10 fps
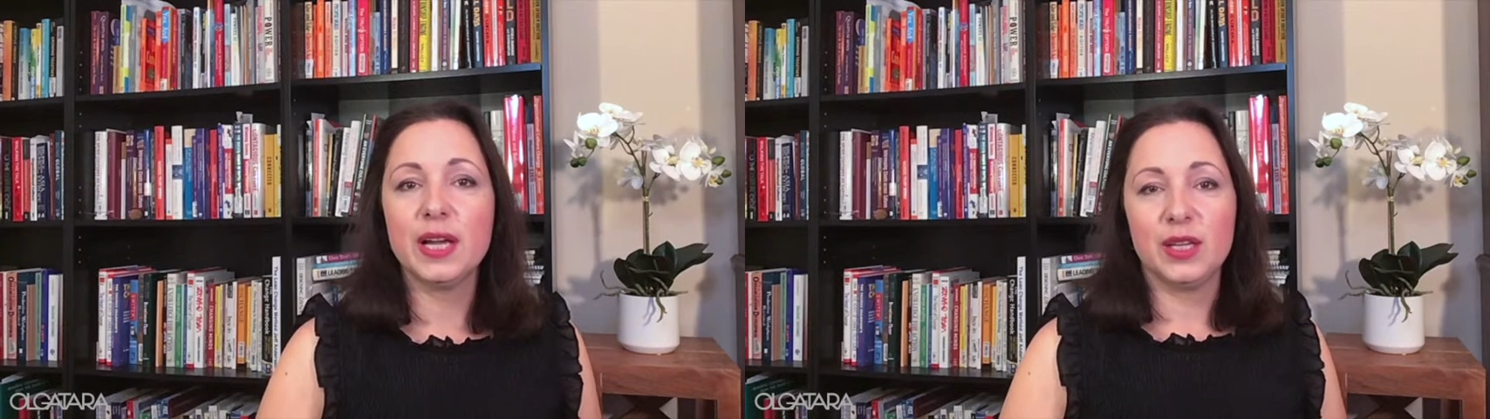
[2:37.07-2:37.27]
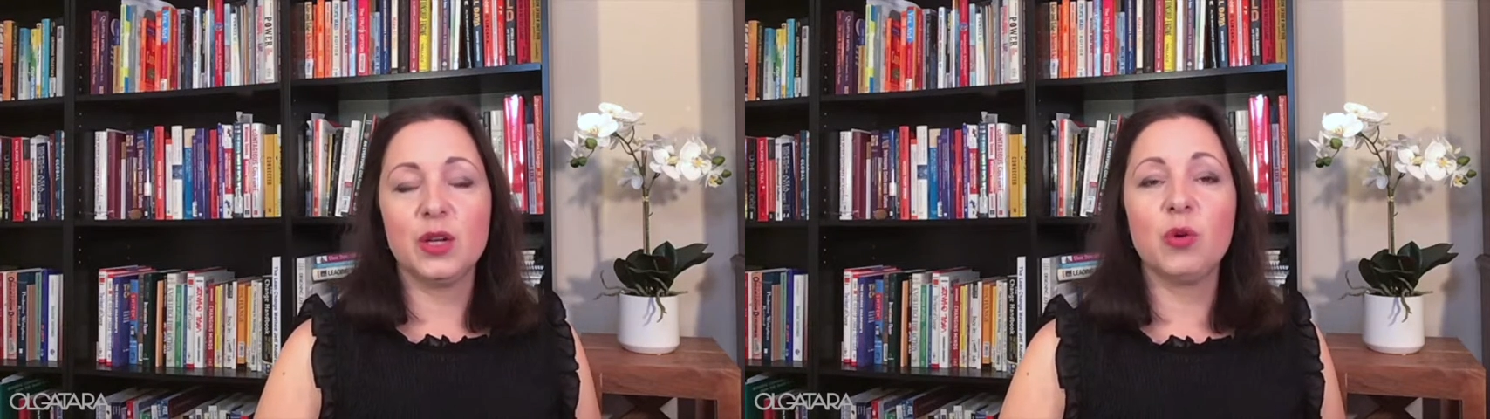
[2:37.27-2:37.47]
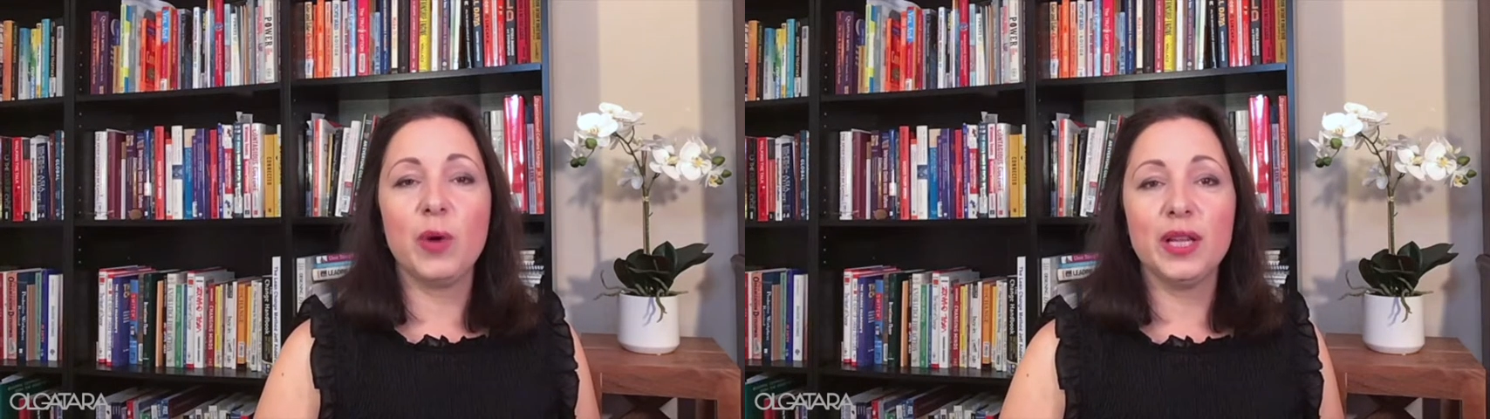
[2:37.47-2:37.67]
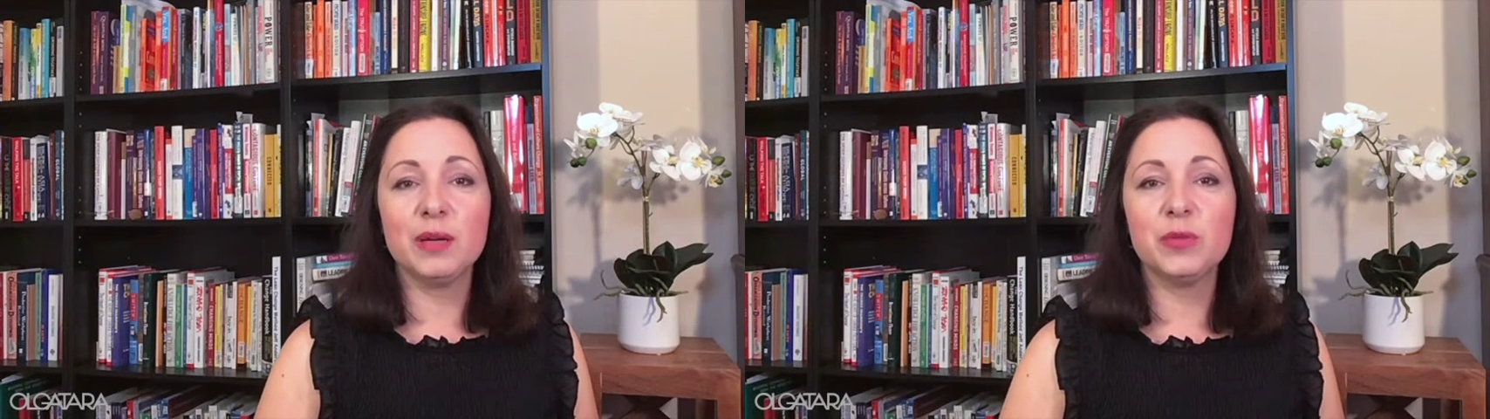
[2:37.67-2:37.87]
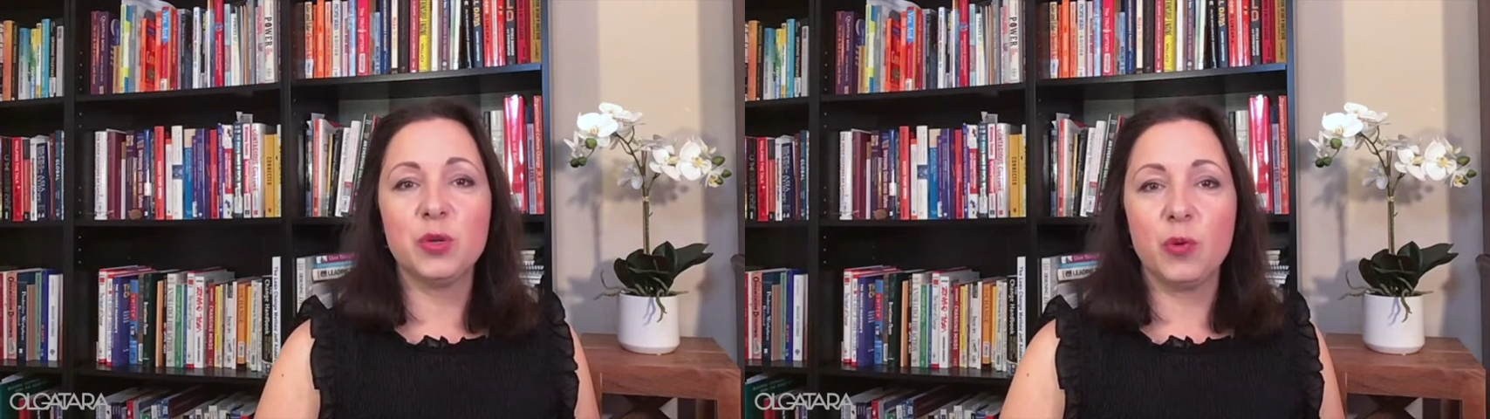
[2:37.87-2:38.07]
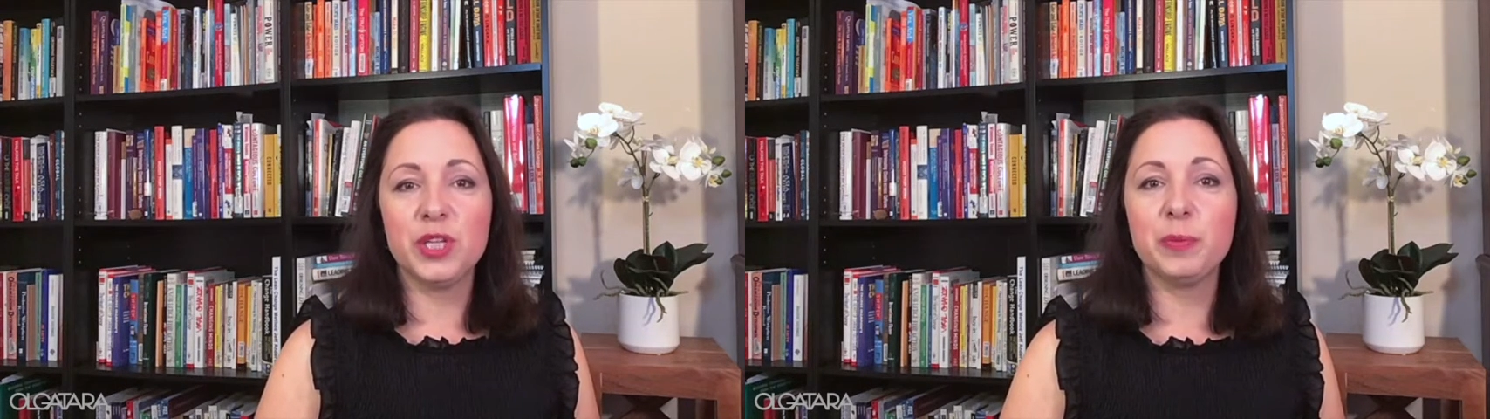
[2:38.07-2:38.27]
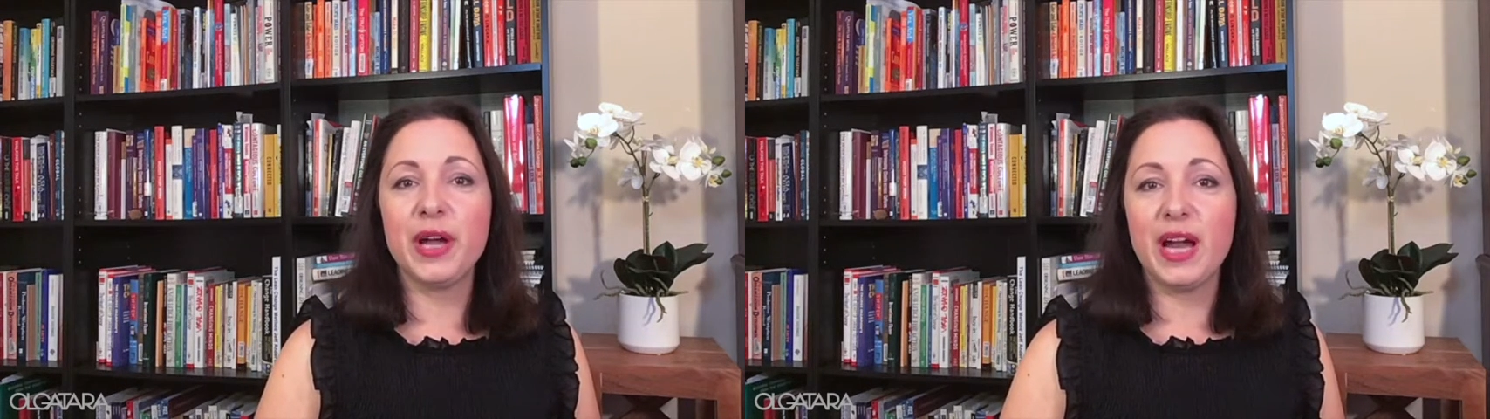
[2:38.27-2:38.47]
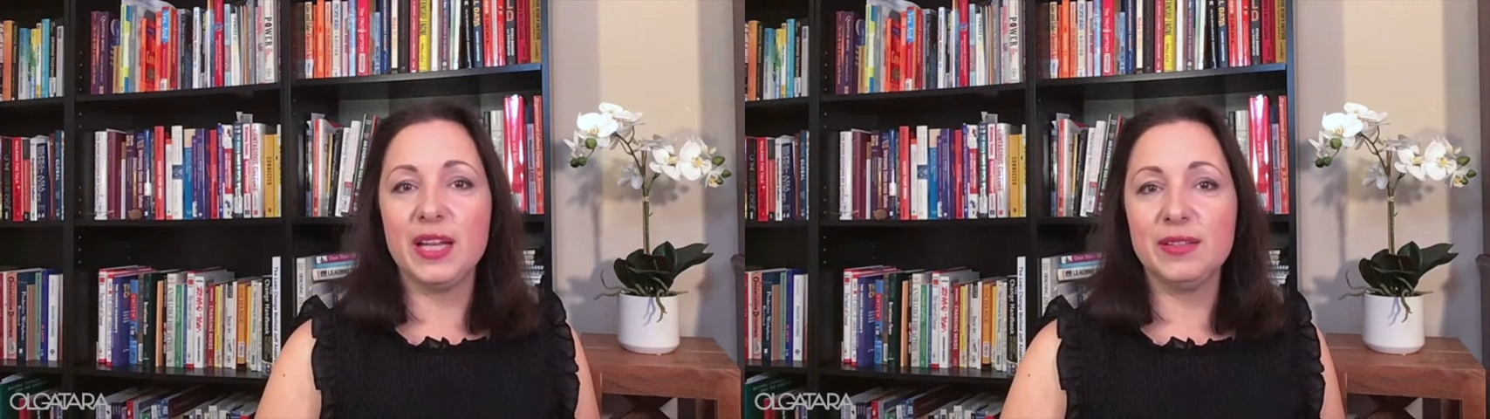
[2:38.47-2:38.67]
you're welcome to watch
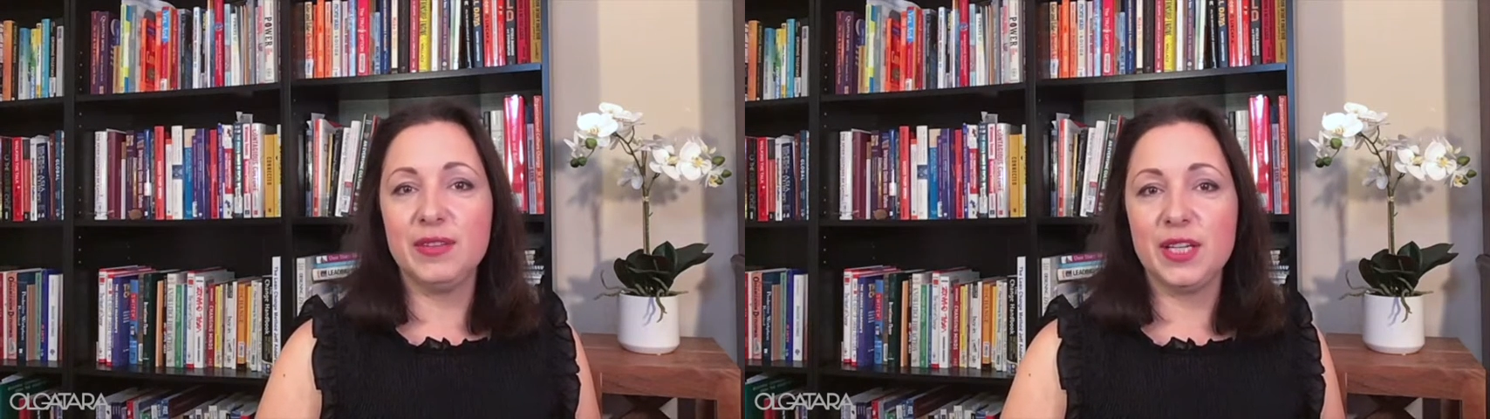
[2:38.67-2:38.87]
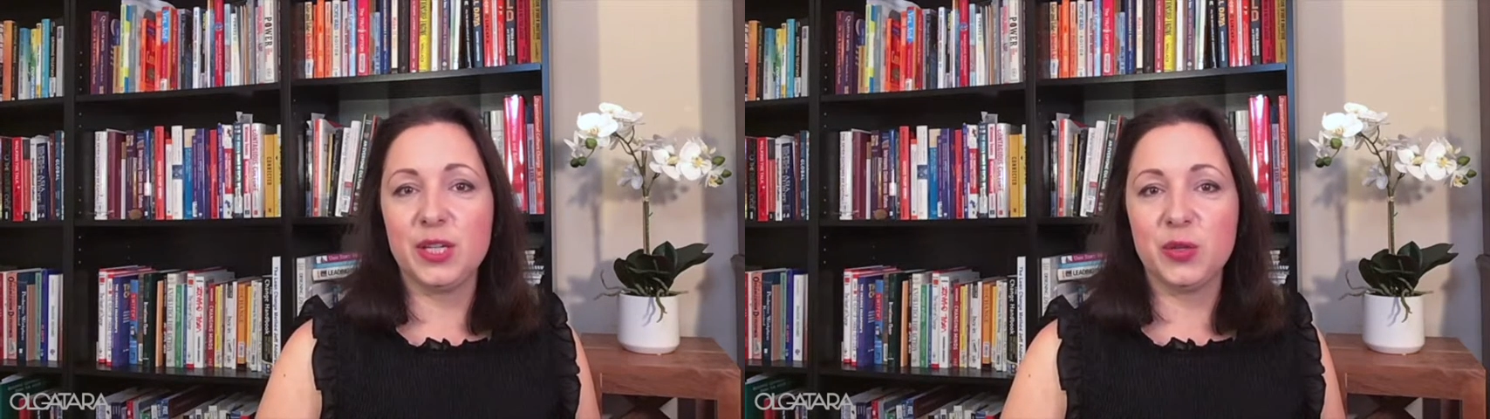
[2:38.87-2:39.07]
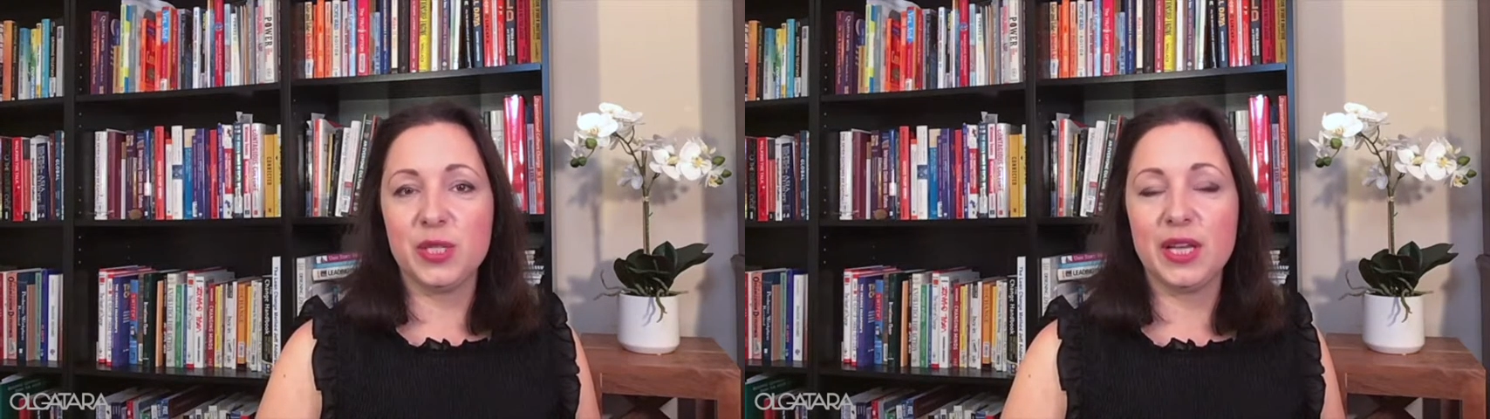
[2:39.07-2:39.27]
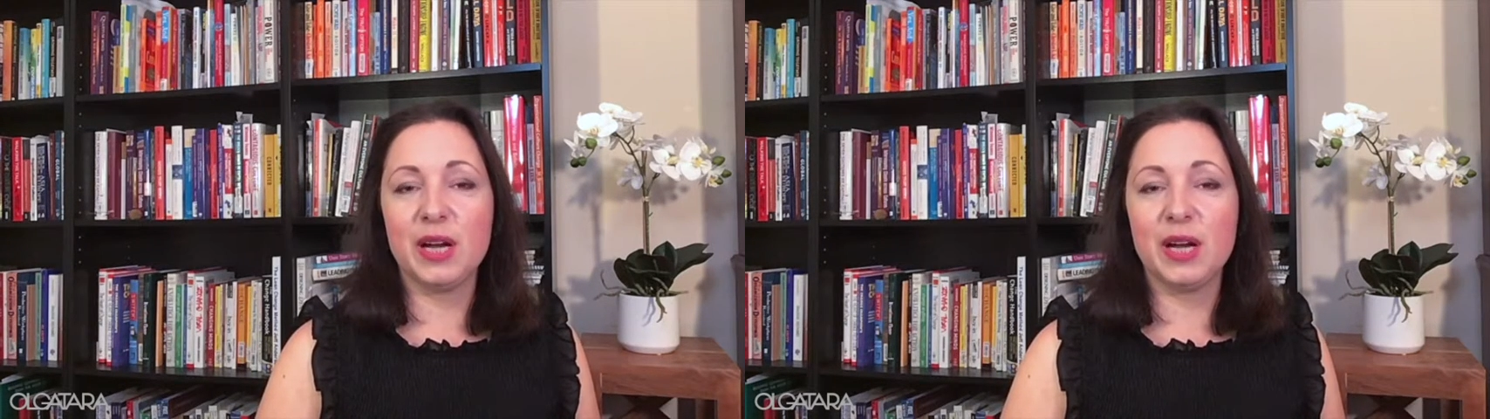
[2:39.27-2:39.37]
my other videos that